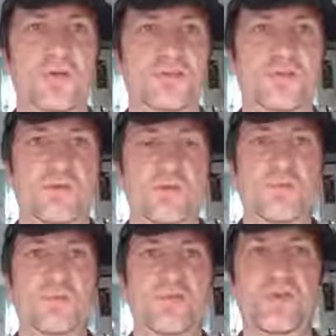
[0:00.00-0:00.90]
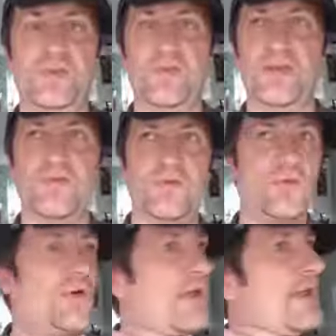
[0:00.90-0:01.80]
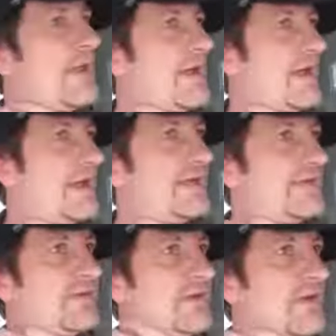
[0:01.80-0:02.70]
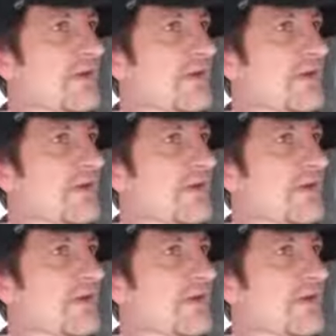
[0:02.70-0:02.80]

So homomorphic metaphor is